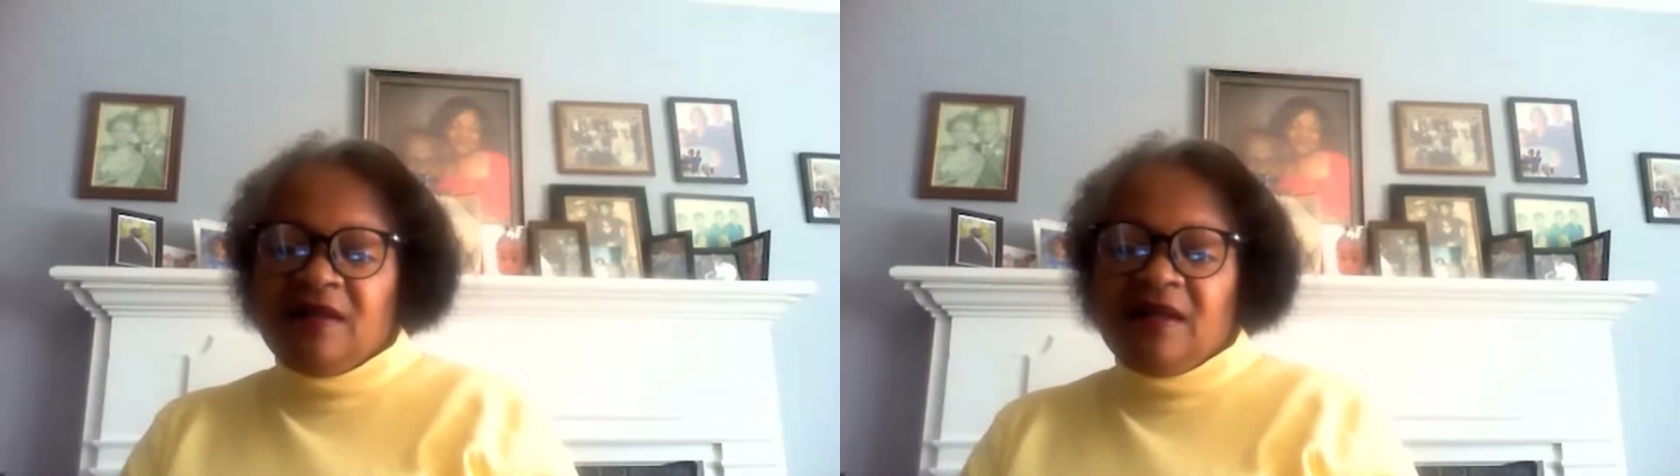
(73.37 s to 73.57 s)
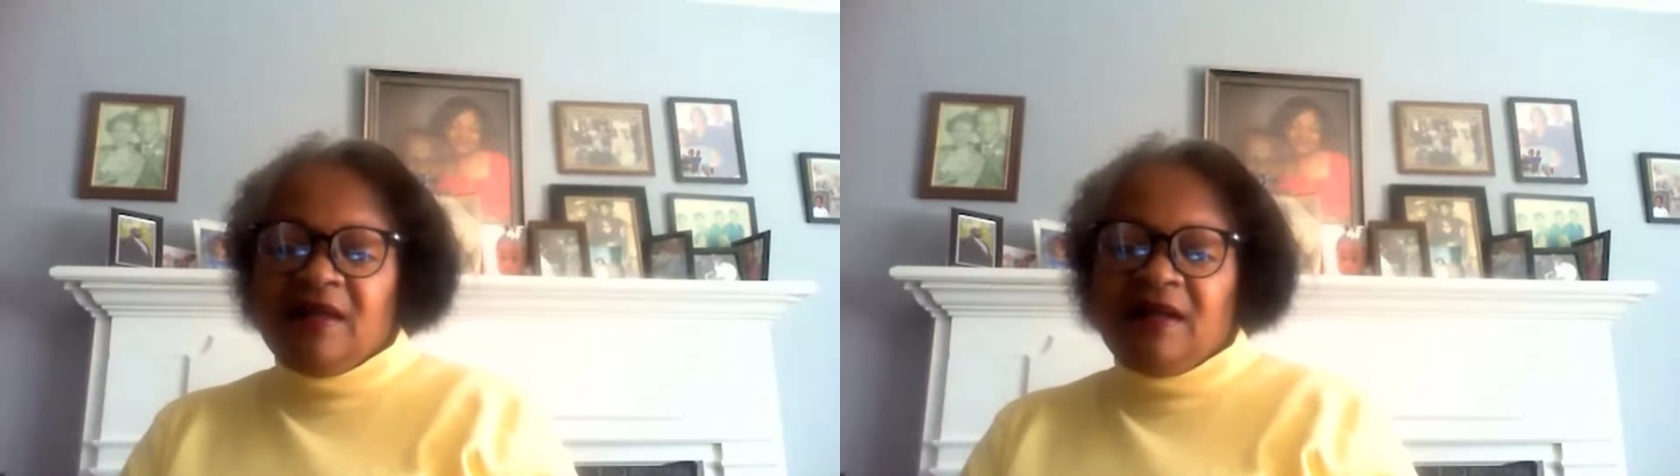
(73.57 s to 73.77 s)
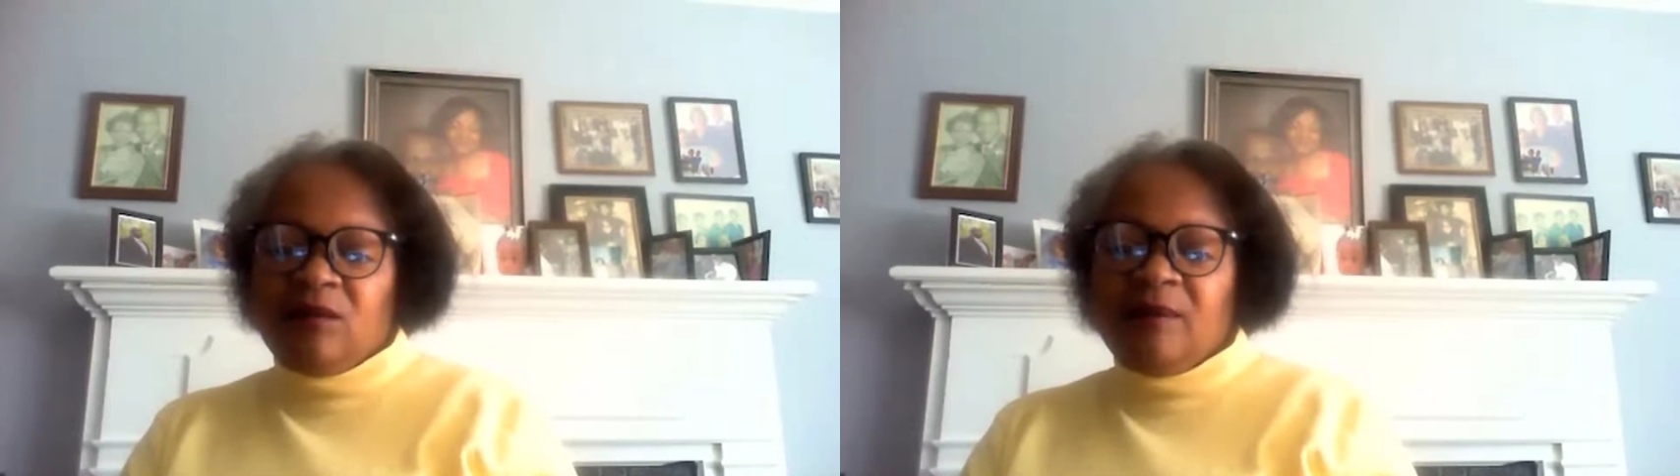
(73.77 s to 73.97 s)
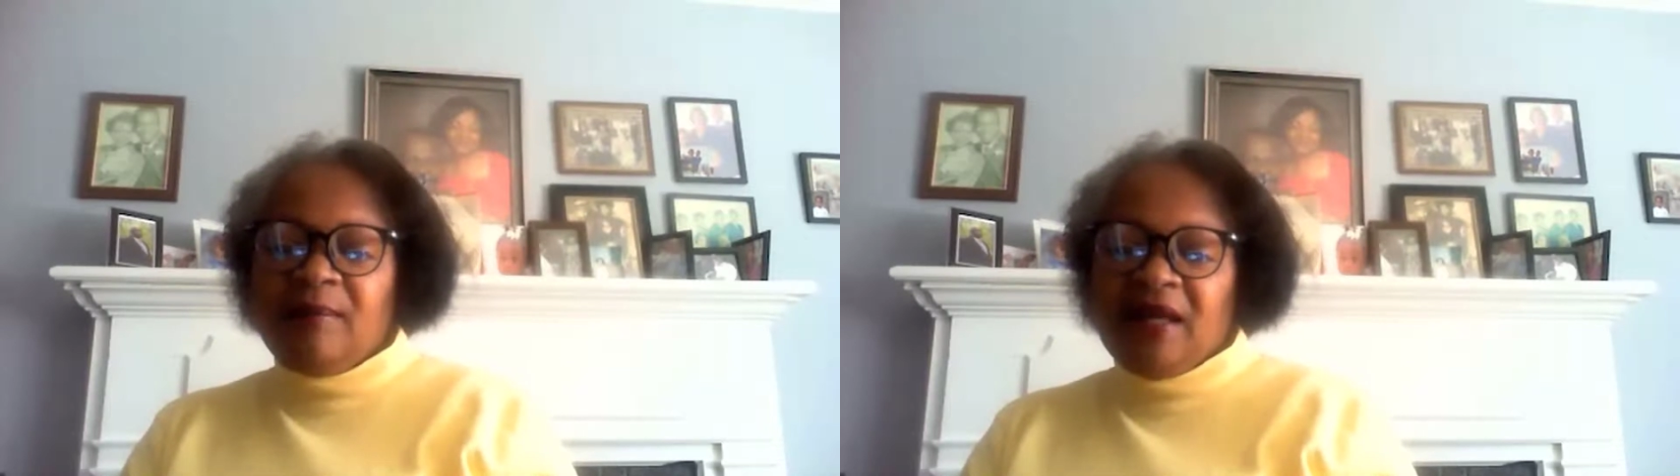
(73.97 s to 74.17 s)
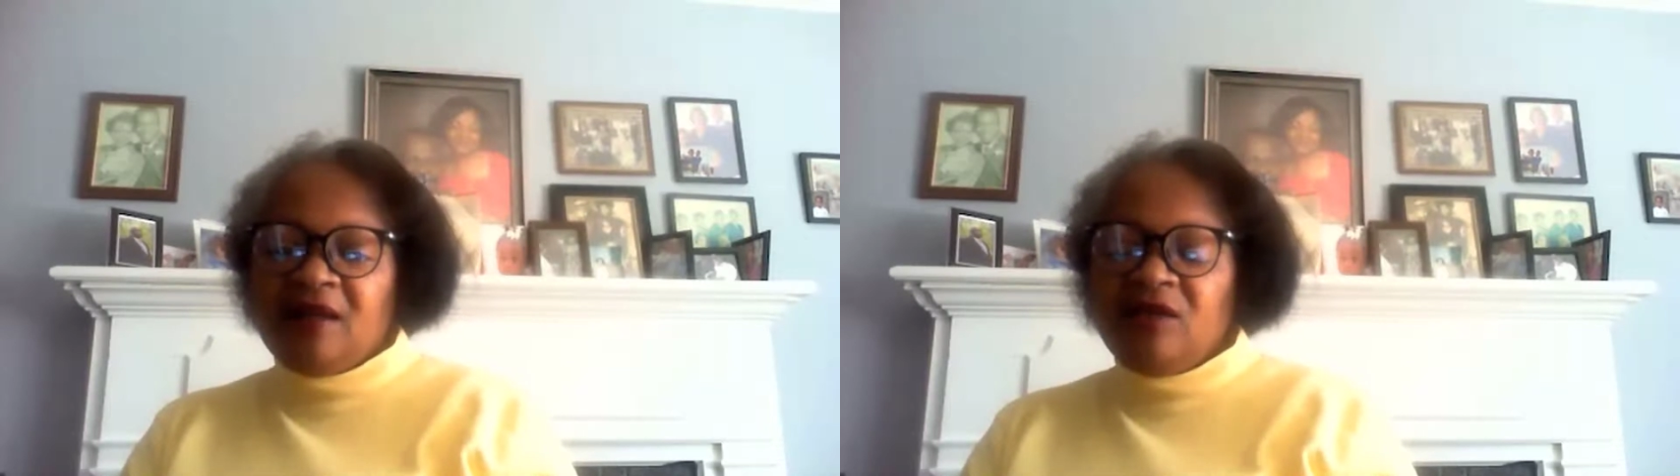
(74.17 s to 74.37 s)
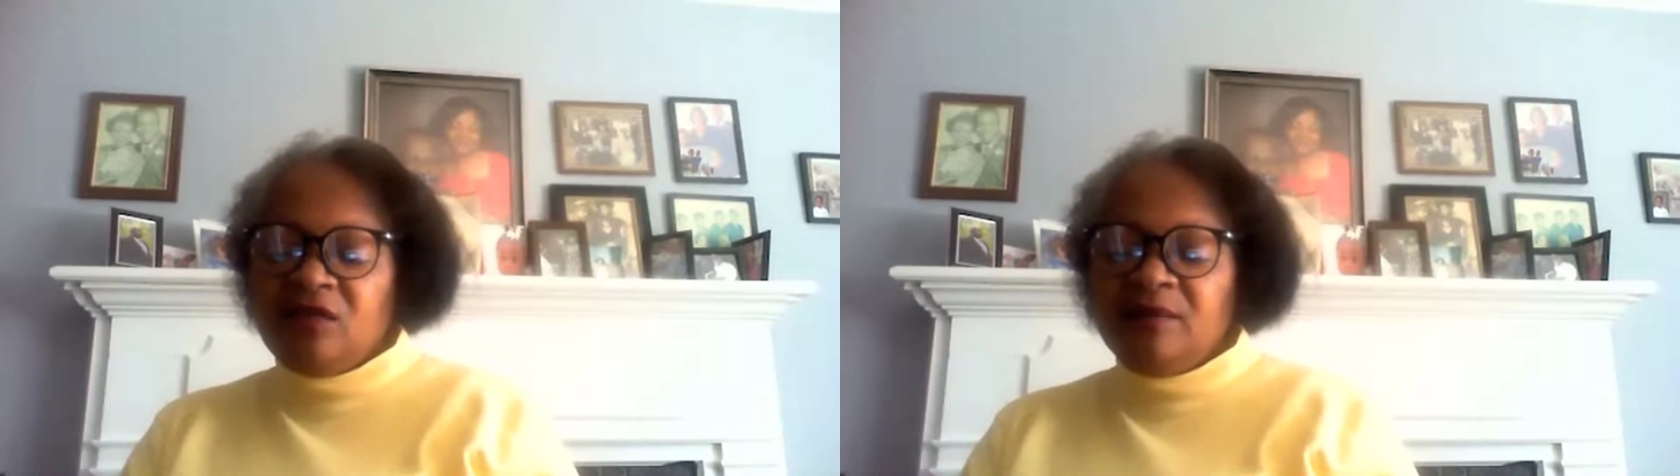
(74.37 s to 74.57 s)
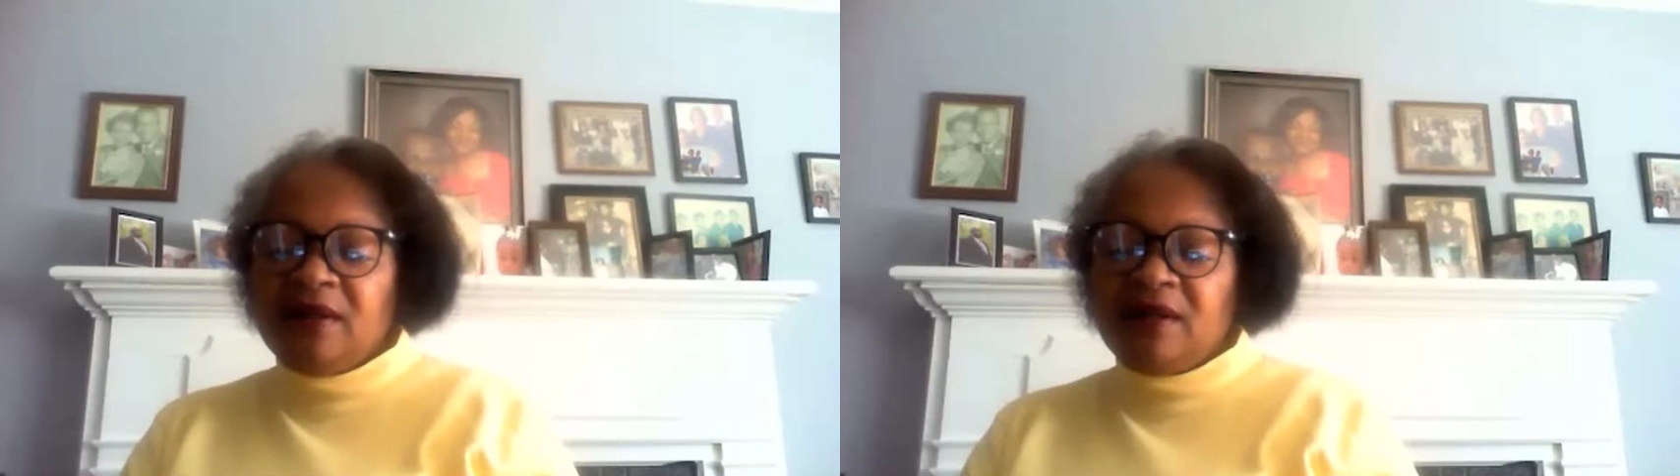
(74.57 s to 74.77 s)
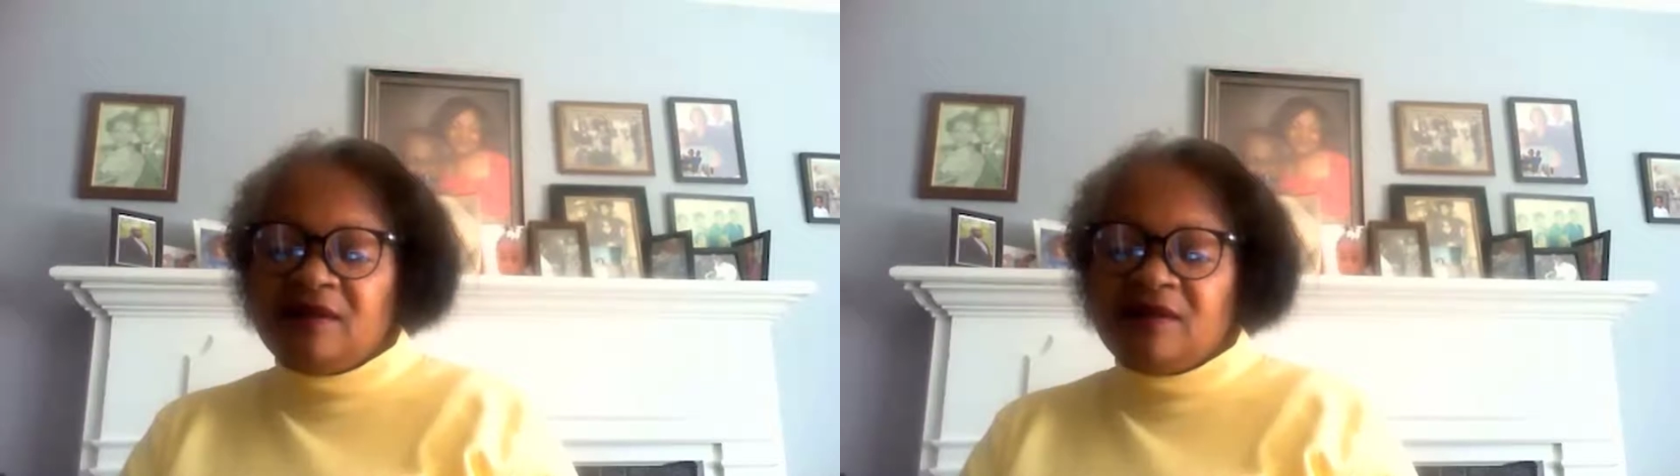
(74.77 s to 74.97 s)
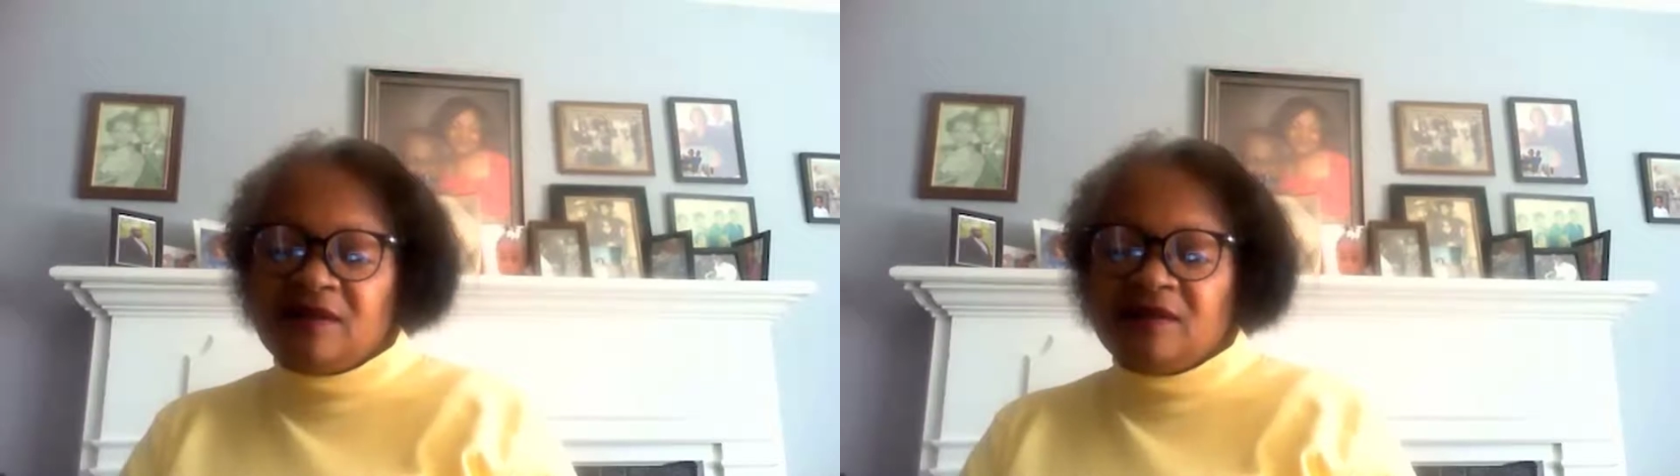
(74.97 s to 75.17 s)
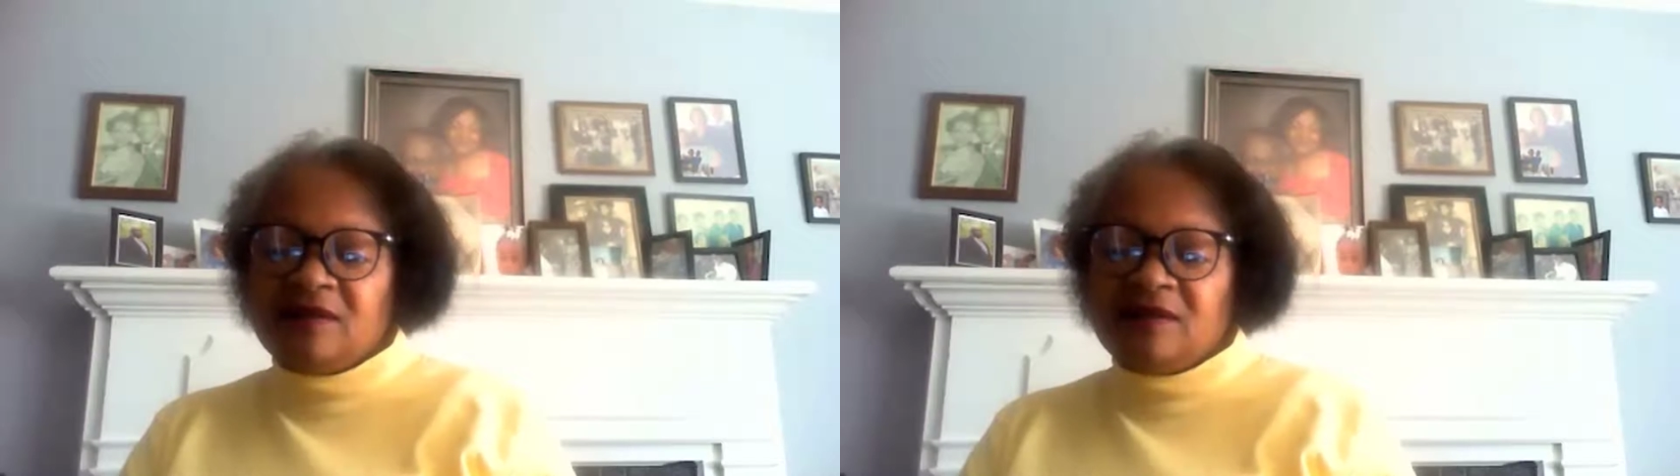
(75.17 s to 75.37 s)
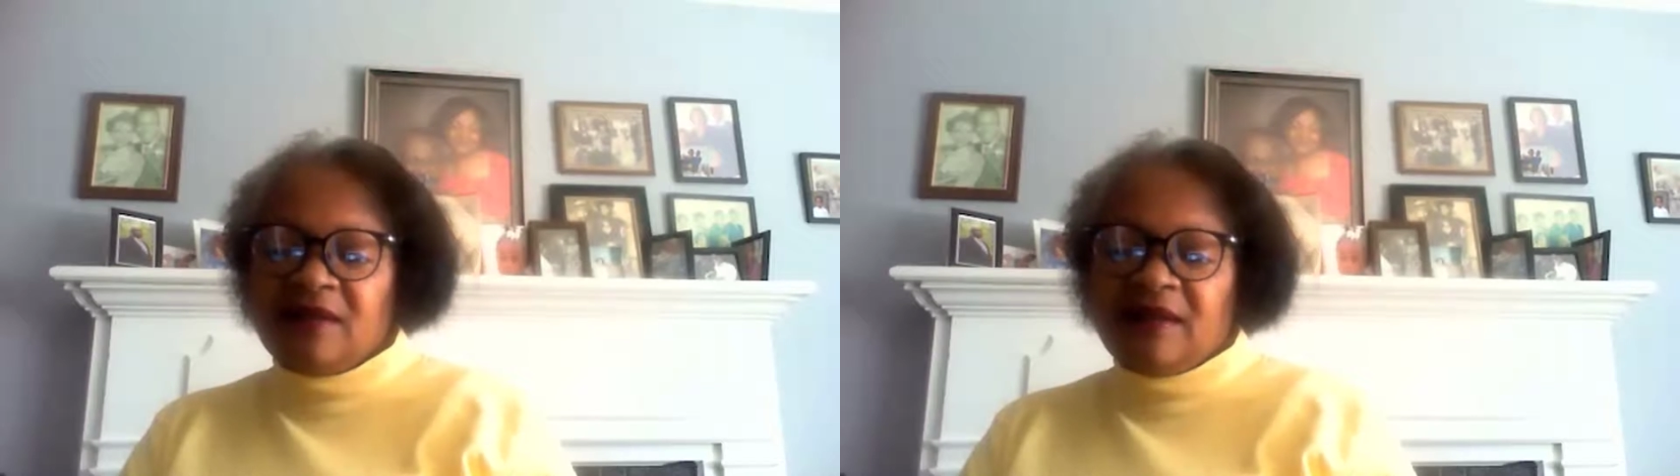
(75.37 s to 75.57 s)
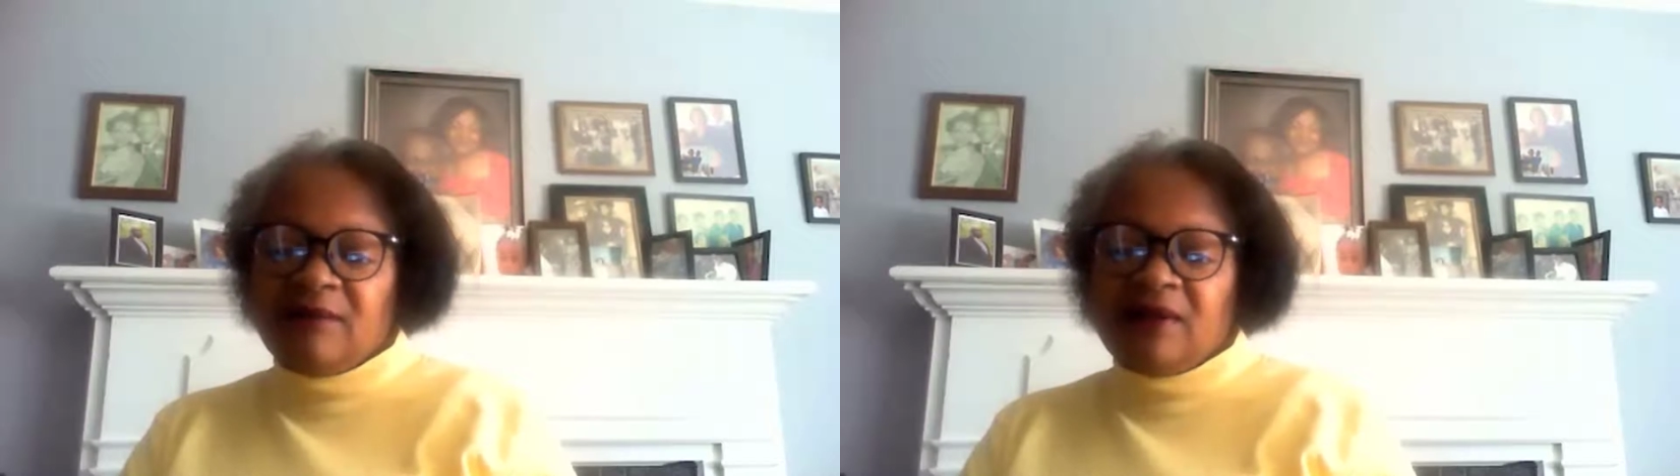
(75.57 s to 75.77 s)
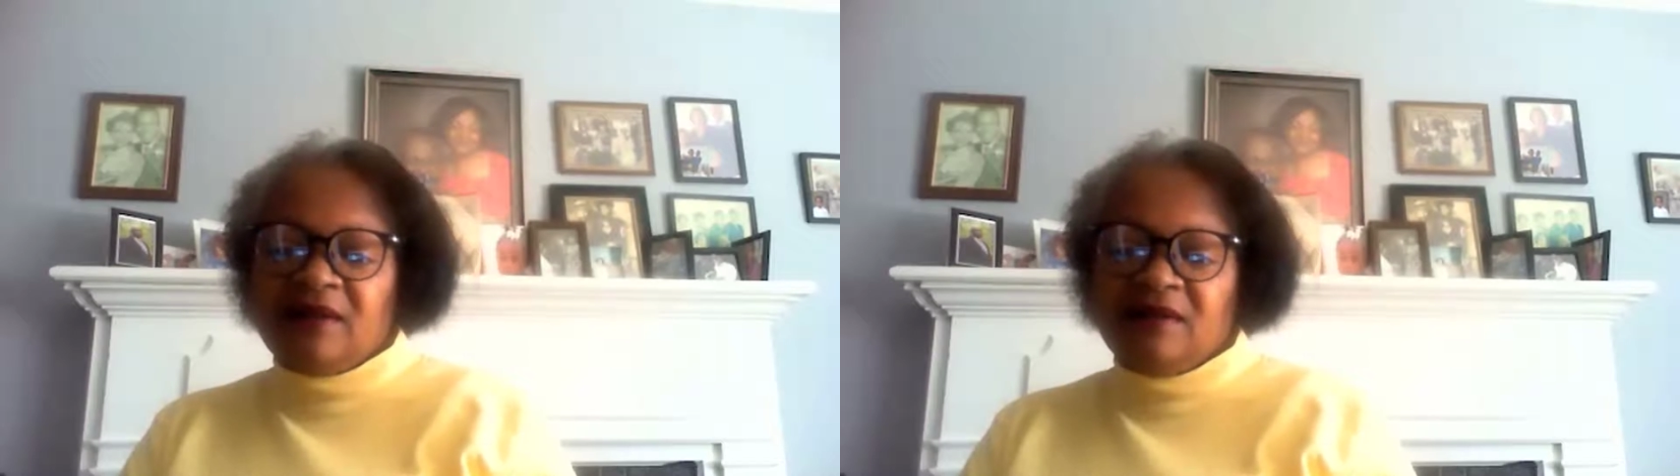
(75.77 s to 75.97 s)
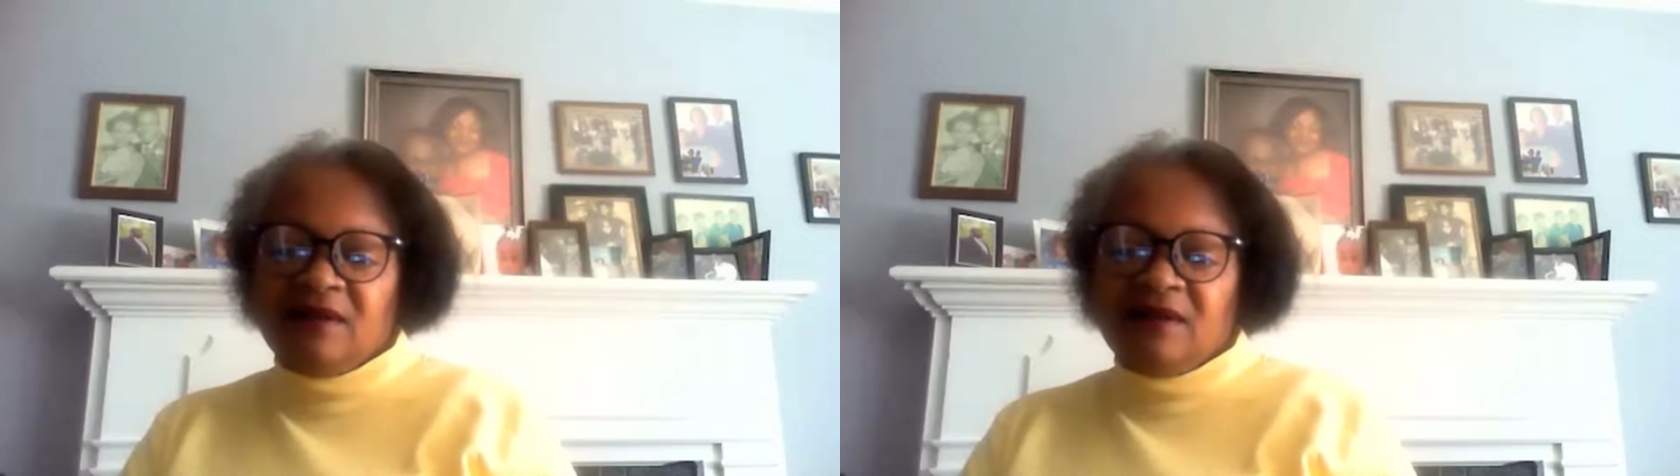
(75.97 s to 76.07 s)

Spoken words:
and I went back in 2 months to have my